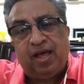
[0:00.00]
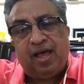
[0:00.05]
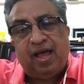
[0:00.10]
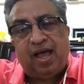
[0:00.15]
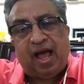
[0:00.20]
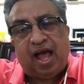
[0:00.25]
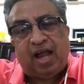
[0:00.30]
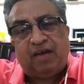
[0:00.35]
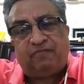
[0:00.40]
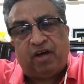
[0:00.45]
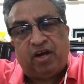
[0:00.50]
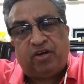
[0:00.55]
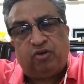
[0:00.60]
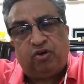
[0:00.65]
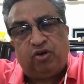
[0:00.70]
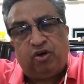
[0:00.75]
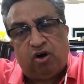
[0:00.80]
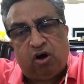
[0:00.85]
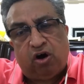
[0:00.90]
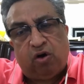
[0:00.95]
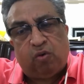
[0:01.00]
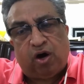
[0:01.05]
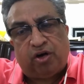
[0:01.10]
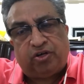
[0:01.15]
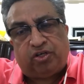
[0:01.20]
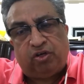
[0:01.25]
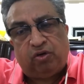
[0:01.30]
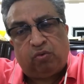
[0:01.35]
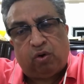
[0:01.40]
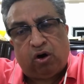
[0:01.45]
And when you know what
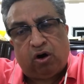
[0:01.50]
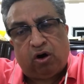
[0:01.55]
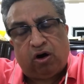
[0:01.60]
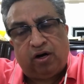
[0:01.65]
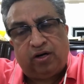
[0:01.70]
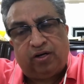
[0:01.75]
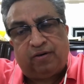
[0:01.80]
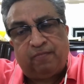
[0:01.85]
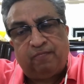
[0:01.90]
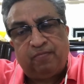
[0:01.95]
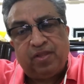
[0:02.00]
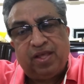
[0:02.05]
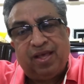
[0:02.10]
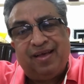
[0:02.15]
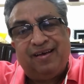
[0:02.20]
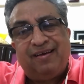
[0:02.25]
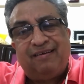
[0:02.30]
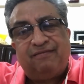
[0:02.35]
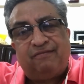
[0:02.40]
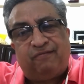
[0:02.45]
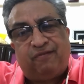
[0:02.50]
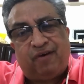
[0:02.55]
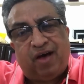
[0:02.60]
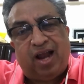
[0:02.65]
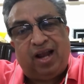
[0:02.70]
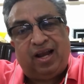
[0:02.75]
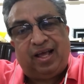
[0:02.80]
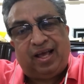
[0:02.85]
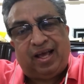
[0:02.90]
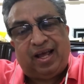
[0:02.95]
you want
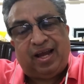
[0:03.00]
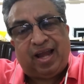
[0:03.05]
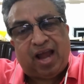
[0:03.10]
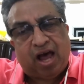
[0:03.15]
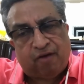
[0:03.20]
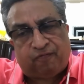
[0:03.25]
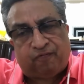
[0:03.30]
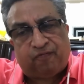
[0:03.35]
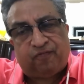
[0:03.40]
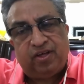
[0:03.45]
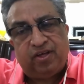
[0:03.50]
well enough,